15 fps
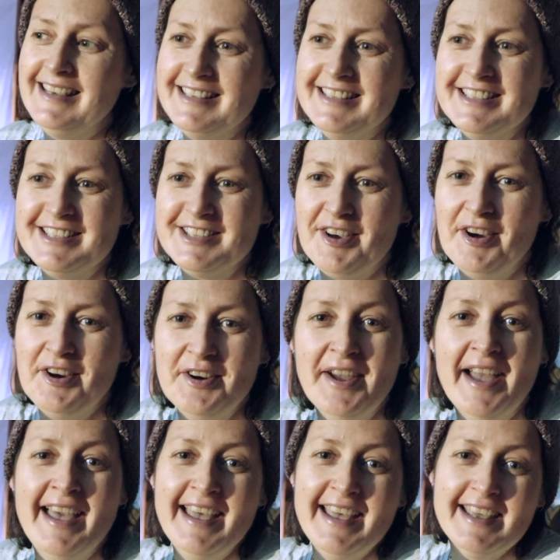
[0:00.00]
So
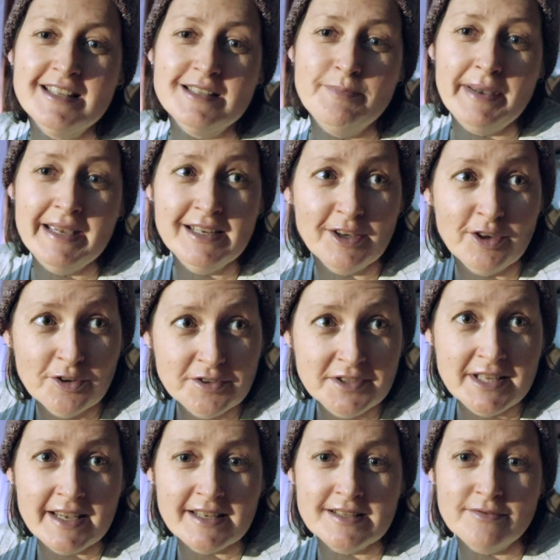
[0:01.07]
it's been a good
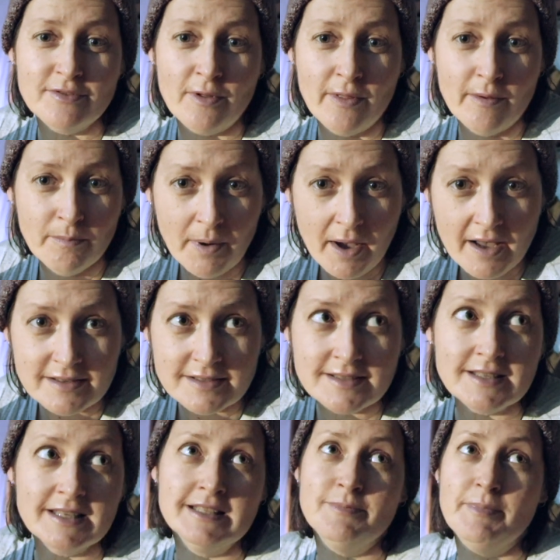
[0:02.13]
test for the
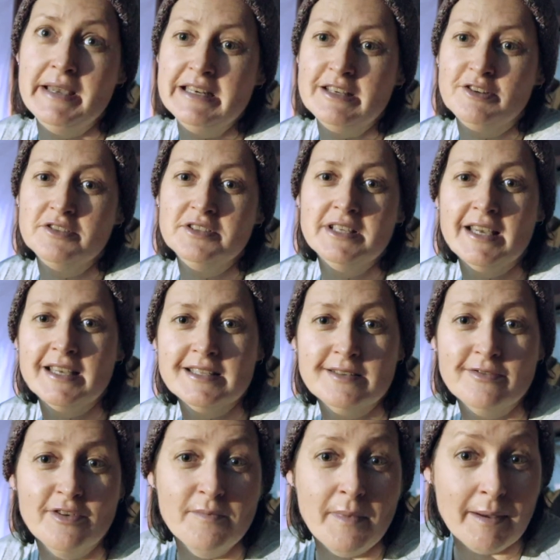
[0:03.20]
bus, it's been a good
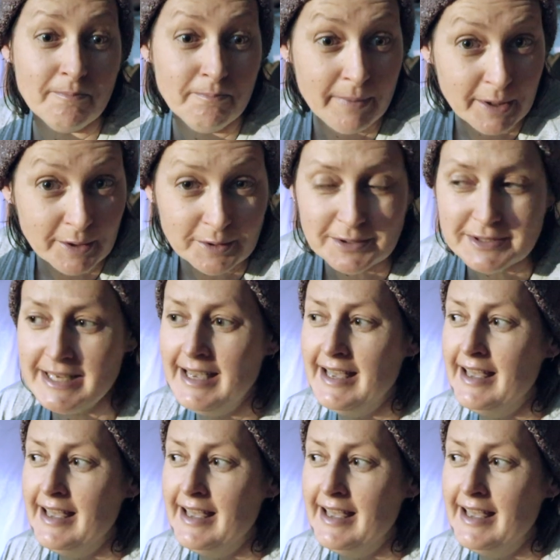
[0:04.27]
test for my build.